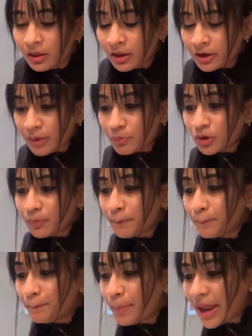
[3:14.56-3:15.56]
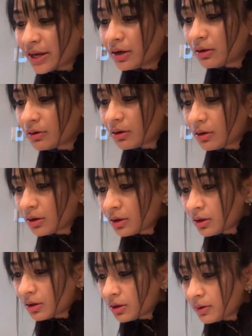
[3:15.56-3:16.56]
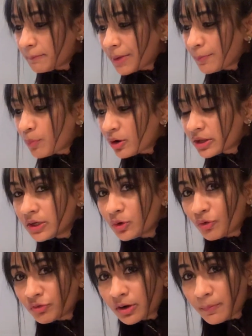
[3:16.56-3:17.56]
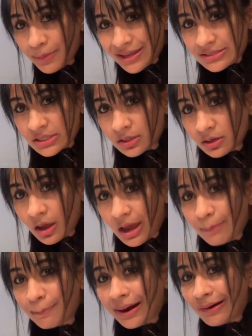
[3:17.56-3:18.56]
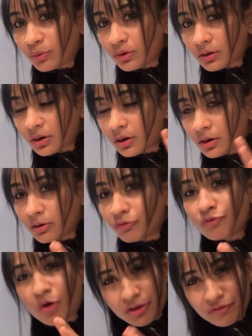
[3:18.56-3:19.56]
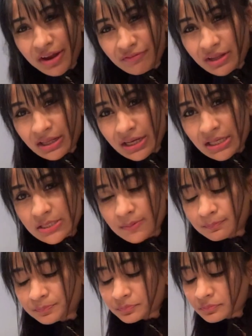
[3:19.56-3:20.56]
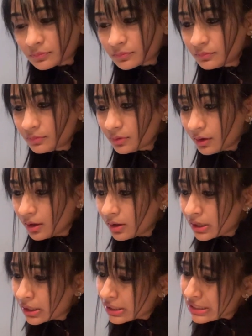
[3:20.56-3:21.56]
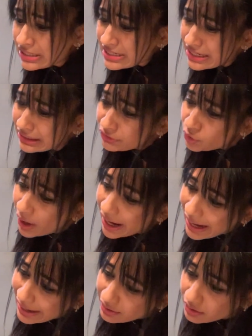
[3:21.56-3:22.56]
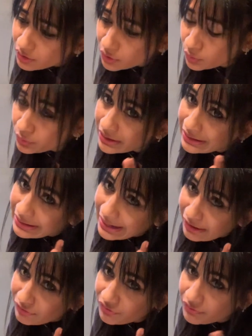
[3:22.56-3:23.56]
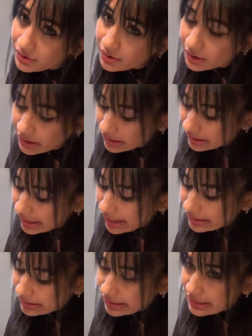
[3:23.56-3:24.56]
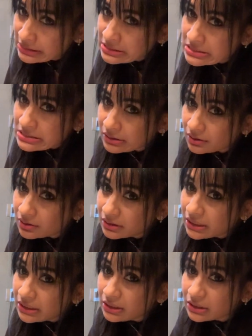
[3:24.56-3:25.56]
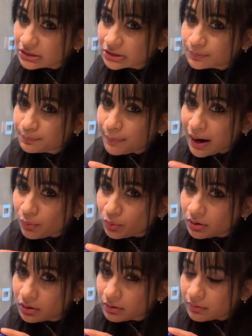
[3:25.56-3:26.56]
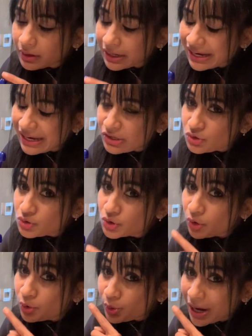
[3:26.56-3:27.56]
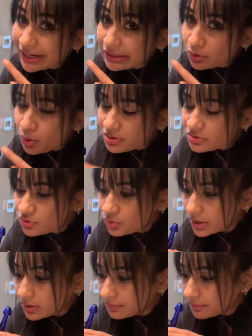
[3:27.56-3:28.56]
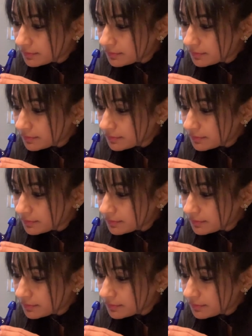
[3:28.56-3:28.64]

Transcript: Now I'm going to bend my body over a basin about 45 degrees. Tilt your head to the left and insert the spout into your right nostril.